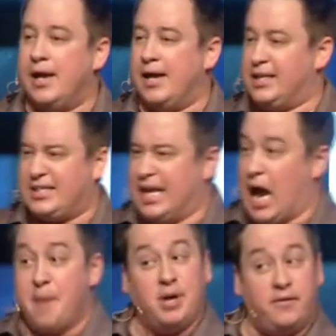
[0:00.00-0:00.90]
and Dustin's like,
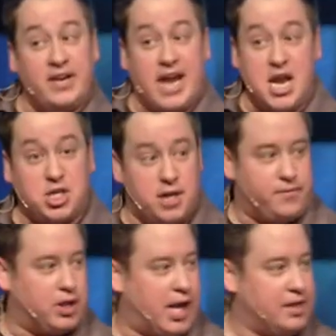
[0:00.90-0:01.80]
I've been on vacation
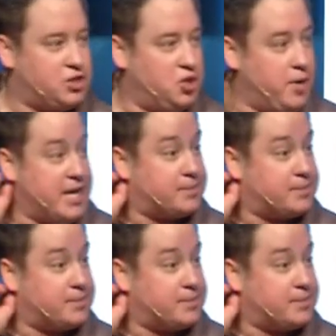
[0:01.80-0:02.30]
for the last two weeks,